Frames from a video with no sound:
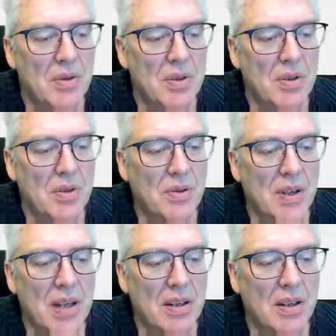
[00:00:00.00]
not
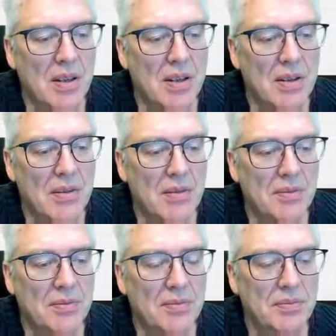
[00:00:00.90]
correct. I can.
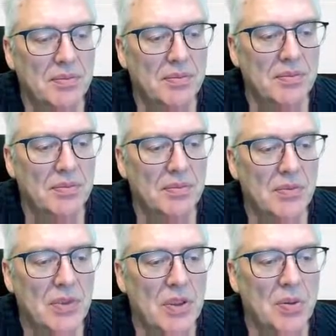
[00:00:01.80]

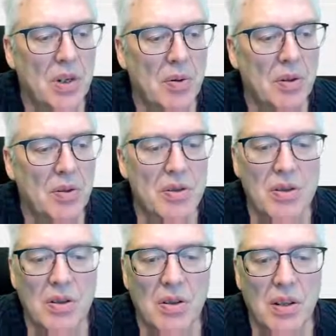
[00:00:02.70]
So now we can just
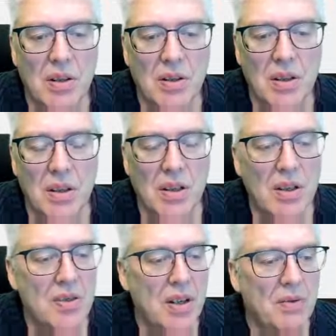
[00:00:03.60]
toggle.
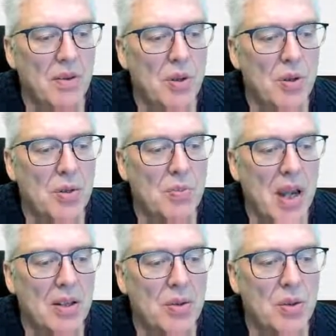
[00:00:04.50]
So if it goes
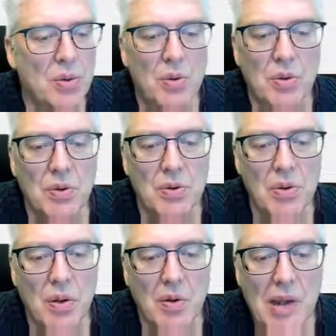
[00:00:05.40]
back to, so
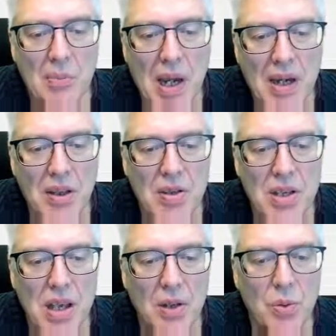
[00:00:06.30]
now I'm back in
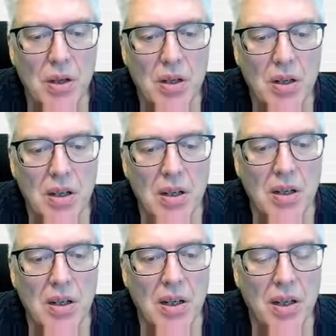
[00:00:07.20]
state 1. And
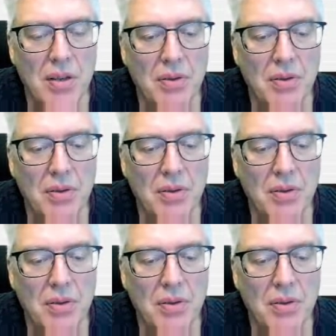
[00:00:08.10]
if I